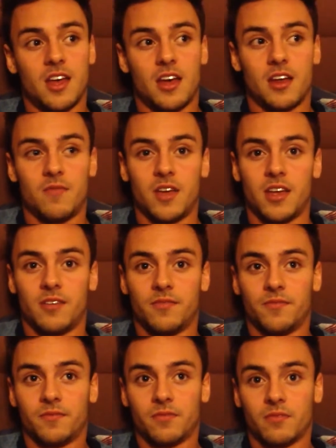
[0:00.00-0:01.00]
And I mean,
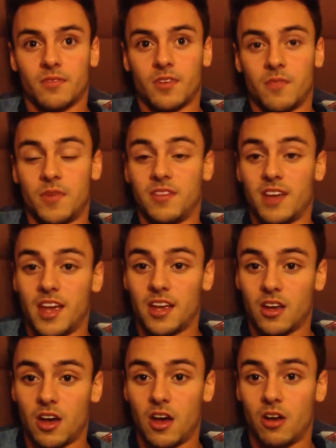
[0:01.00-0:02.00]
I've been dating
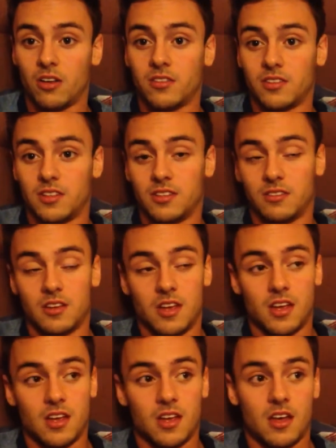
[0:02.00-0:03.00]
girls, and
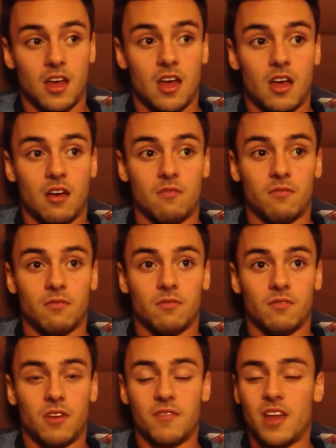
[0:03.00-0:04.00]

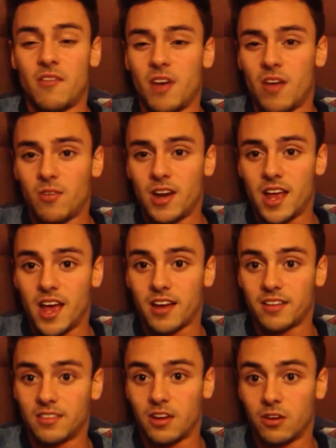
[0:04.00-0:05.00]
I've never really had
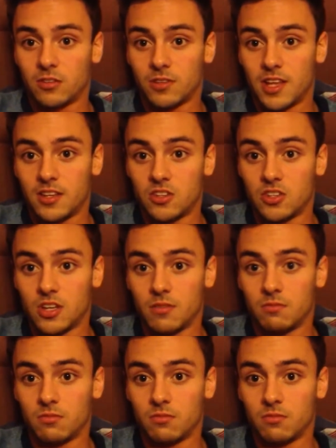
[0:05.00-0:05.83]
a serious relationship